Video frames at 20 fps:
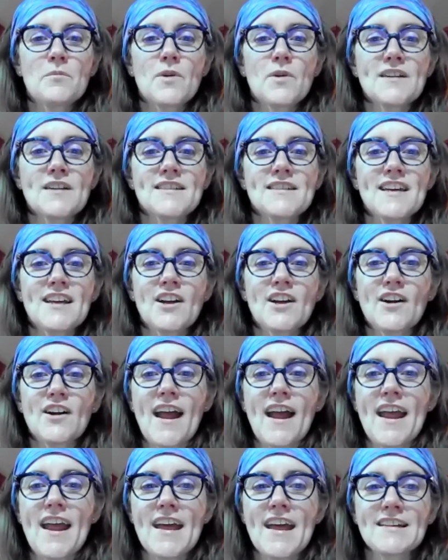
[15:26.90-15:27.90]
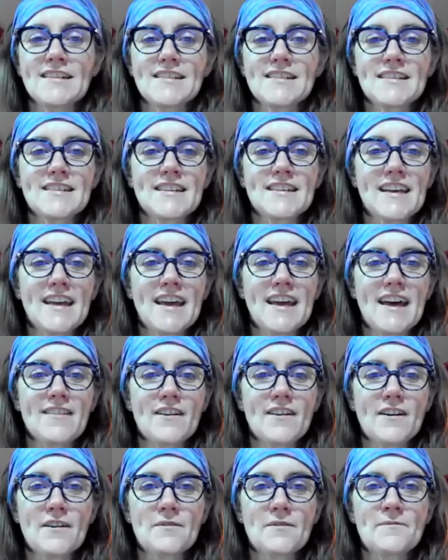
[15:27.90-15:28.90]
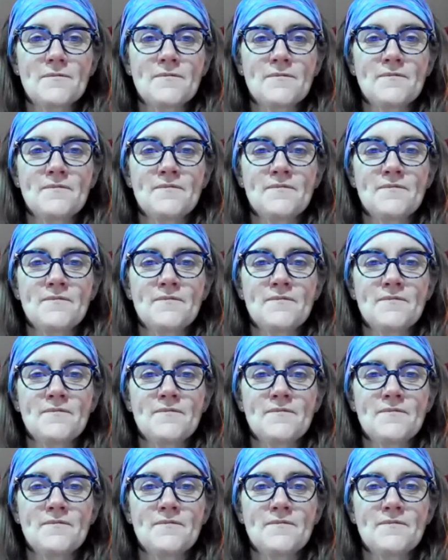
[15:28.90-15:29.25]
Pressing your hands together